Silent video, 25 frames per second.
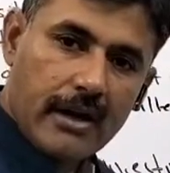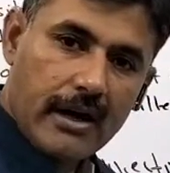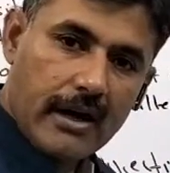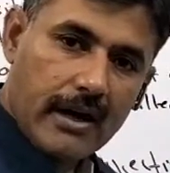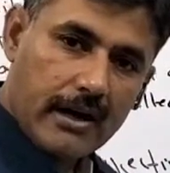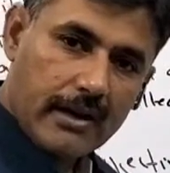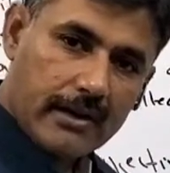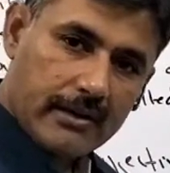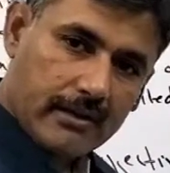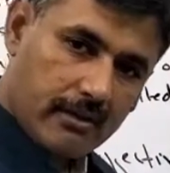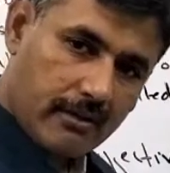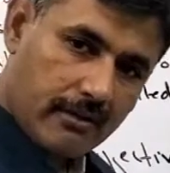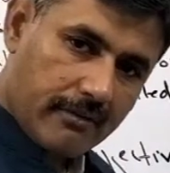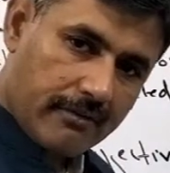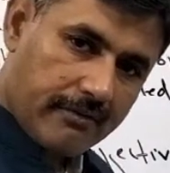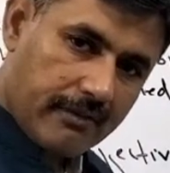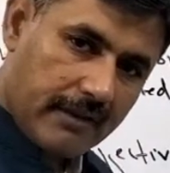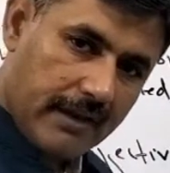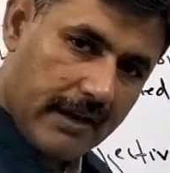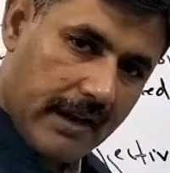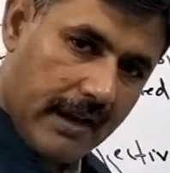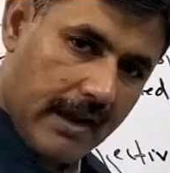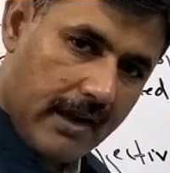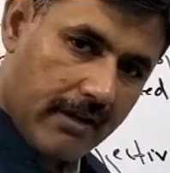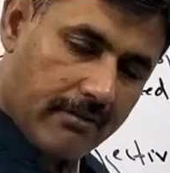chlorophyll
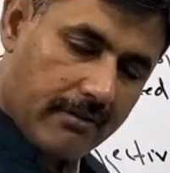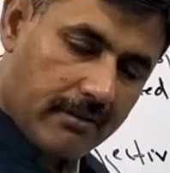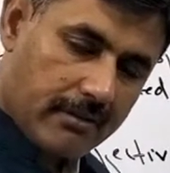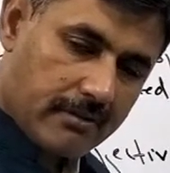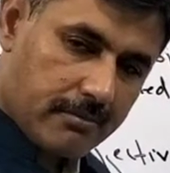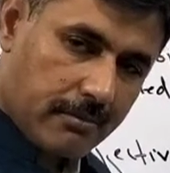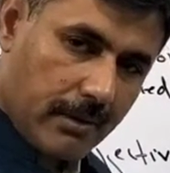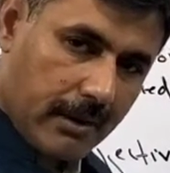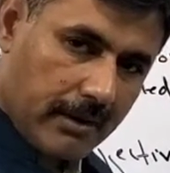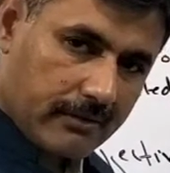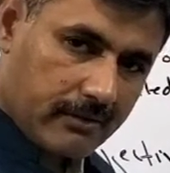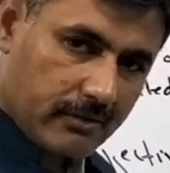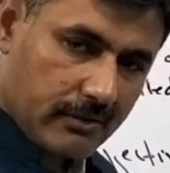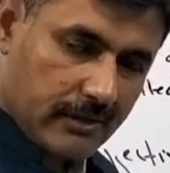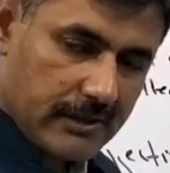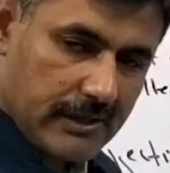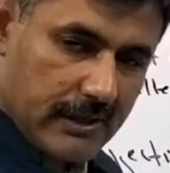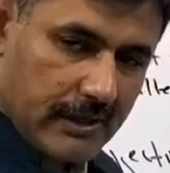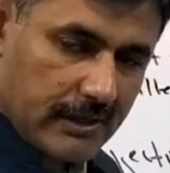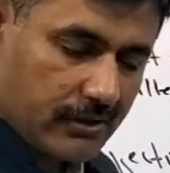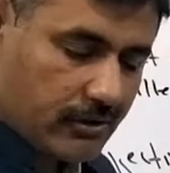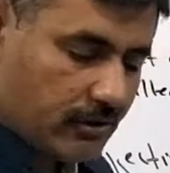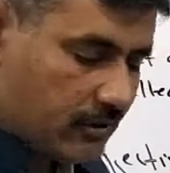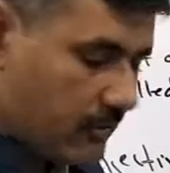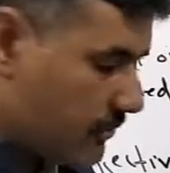A, which makes a
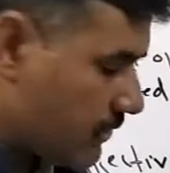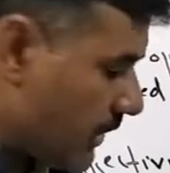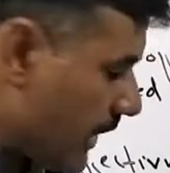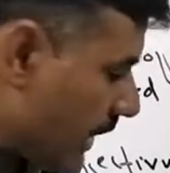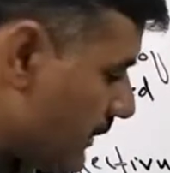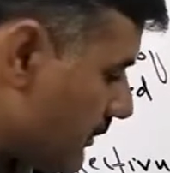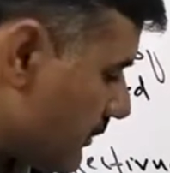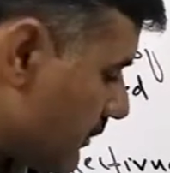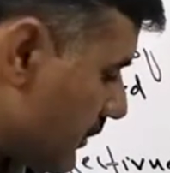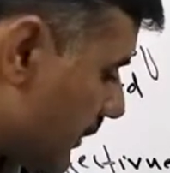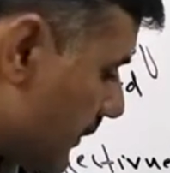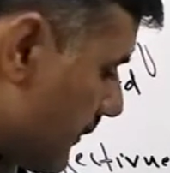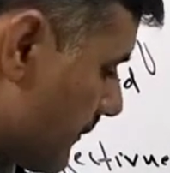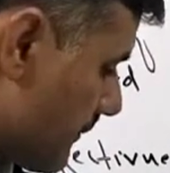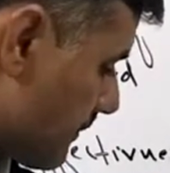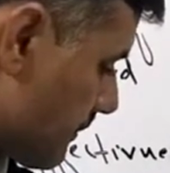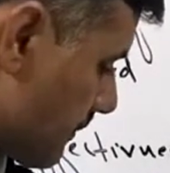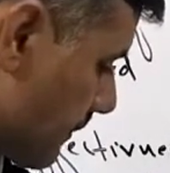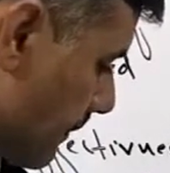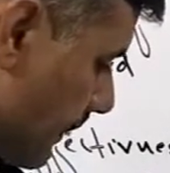reaction center,